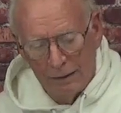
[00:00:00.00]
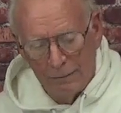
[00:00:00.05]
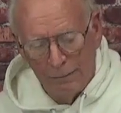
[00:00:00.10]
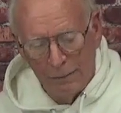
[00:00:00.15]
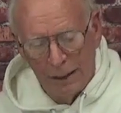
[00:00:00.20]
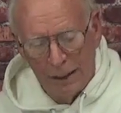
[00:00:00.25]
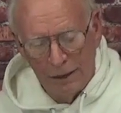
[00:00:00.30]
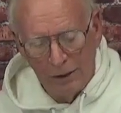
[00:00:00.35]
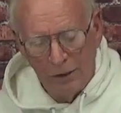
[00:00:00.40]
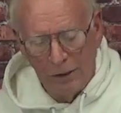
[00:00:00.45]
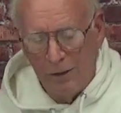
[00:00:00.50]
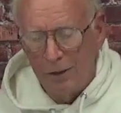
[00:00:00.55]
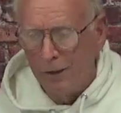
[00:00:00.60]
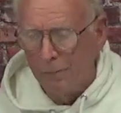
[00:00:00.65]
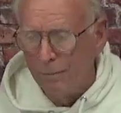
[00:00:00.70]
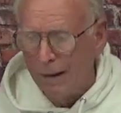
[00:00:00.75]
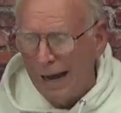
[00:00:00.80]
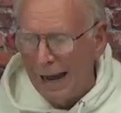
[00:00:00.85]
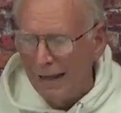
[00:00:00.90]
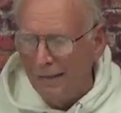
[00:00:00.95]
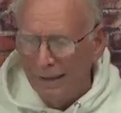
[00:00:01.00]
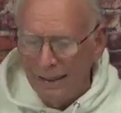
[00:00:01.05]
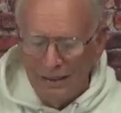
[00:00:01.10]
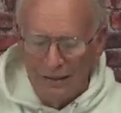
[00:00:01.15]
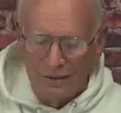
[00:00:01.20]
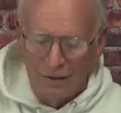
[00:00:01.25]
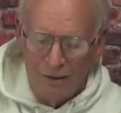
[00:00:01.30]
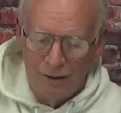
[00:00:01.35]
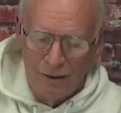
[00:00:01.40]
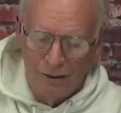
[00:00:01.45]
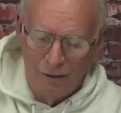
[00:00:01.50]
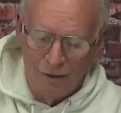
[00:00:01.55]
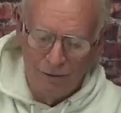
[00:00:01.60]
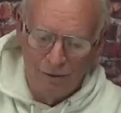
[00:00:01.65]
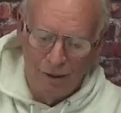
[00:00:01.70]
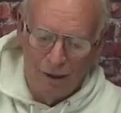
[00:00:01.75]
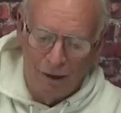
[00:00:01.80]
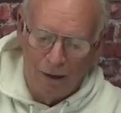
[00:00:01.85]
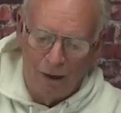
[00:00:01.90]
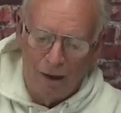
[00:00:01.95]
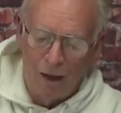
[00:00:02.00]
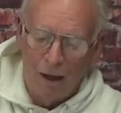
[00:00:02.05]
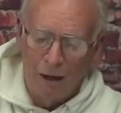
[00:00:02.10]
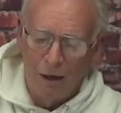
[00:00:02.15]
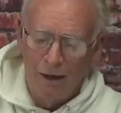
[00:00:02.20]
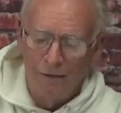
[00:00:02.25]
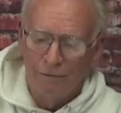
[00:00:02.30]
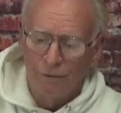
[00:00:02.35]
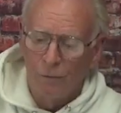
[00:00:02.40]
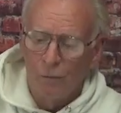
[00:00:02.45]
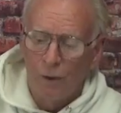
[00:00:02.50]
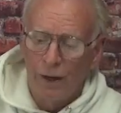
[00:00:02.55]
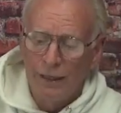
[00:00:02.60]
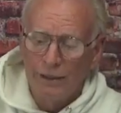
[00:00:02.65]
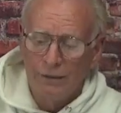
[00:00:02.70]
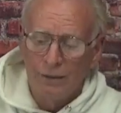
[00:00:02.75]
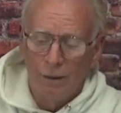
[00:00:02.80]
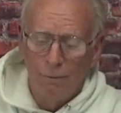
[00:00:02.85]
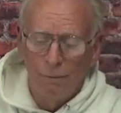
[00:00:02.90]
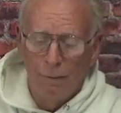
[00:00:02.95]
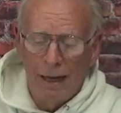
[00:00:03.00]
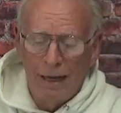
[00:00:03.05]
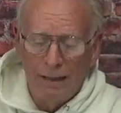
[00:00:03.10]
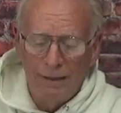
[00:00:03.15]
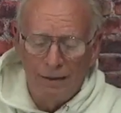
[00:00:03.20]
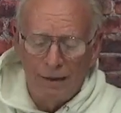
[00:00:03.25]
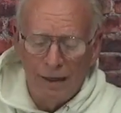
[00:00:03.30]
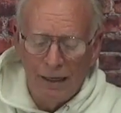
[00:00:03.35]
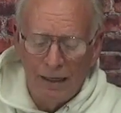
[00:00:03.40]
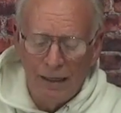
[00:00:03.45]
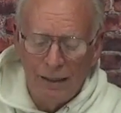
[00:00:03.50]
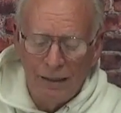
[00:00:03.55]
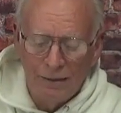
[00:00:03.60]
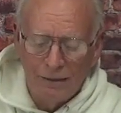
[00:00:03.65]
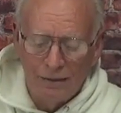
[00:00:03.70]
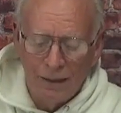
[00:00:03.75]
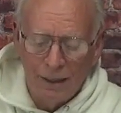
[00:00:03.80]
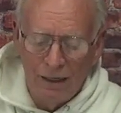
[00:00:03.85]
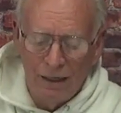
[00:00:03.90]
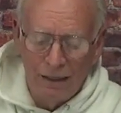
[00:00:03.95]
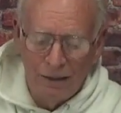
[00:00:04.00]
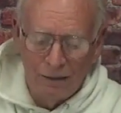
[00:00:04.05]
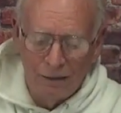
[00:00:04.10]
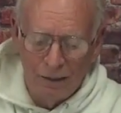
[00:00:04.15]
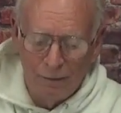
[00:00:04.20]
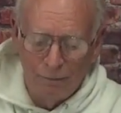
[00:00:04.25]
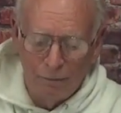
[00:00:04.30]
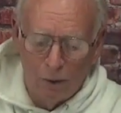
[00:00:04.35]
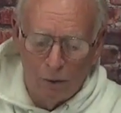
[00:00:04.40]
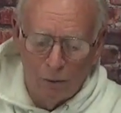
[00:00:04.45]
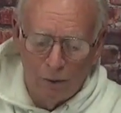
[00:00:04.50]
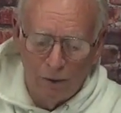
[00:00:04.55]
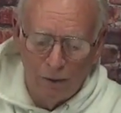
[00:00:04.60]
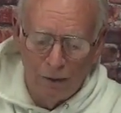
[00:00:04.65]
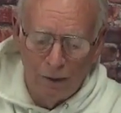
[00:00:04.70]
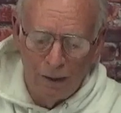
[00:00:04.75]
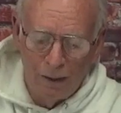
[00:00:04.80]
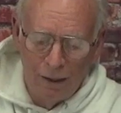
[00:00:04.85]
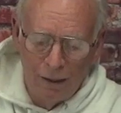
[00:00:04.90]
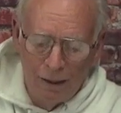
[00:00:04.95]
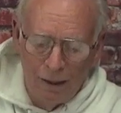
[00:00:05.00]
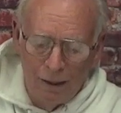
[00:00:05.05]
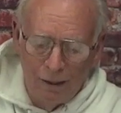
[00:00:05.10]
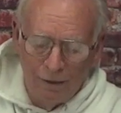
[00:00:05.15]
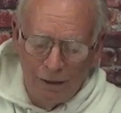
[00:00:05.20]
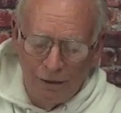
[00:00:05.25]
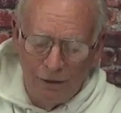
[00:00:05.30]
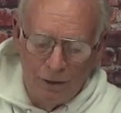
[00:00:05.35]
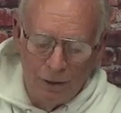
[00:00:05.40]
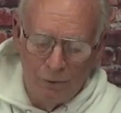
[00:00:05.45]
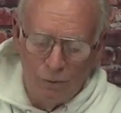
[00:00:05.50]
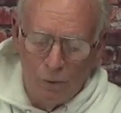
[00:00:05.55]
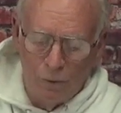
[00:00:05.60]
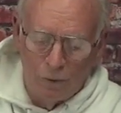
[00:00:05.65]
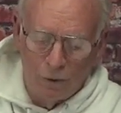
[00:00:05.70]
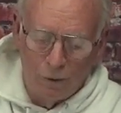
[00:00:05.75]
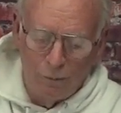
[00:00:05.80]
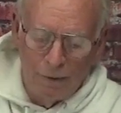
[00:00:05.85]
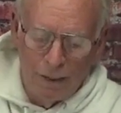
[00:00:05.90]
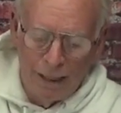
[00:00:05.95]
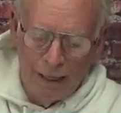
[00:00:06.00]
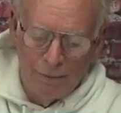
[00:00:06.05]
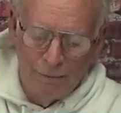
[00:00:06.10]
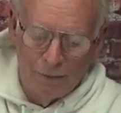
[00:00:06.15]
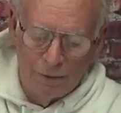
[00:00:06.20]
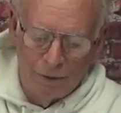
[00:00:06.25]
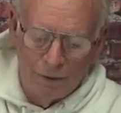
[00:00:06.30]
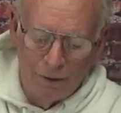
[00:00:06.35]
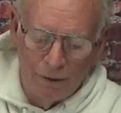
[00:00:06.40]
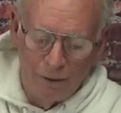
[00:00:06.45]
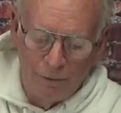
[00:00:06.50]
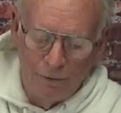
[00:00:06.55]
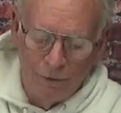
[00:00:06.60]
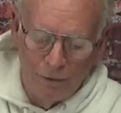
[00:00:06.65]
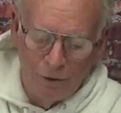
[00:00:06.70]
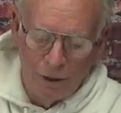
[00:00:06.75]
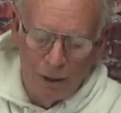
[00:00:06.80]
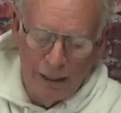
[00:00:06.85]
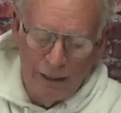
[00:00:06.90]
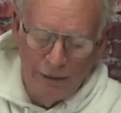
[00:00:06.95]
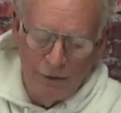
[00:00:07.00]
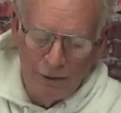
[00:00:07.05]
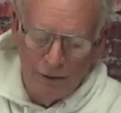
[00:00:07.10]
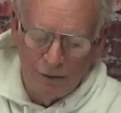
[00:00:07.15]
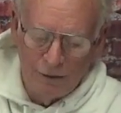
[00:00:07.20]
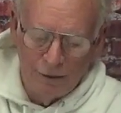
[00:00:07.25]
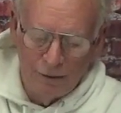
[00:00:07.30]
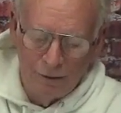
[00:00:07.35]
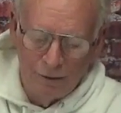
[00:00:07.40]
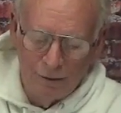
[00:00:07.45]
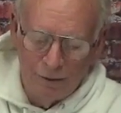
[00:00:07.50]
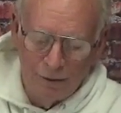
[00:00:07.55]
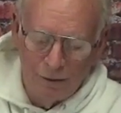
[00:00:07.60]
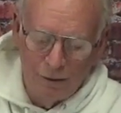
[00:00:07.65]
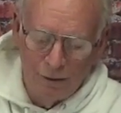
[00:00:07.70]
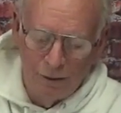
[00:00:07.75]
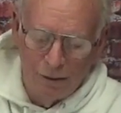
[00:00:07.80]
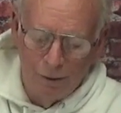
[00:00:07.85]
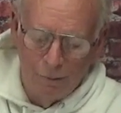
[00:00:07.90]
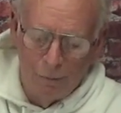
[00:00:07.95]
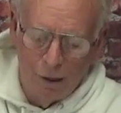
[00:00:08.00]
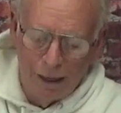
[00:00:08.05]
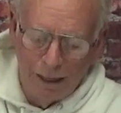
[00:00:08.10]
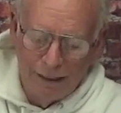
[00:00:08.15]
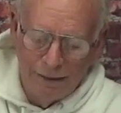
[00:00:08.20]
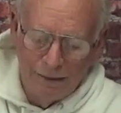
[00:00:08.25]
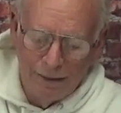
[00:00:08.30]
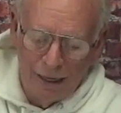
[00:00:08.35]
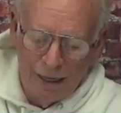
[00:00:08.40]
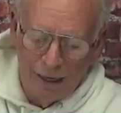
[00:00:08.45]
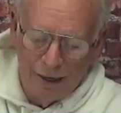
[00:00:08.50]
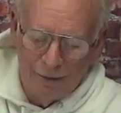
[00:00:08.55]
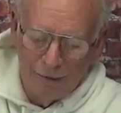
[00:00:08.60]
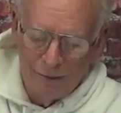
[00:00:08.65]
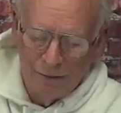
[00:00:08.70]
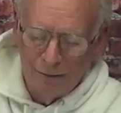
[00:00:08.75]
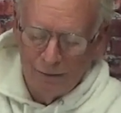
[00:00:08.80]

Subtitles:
But you can buy these in a lot of different ways. The main thing is that it's important that you want to be able to change the blades out.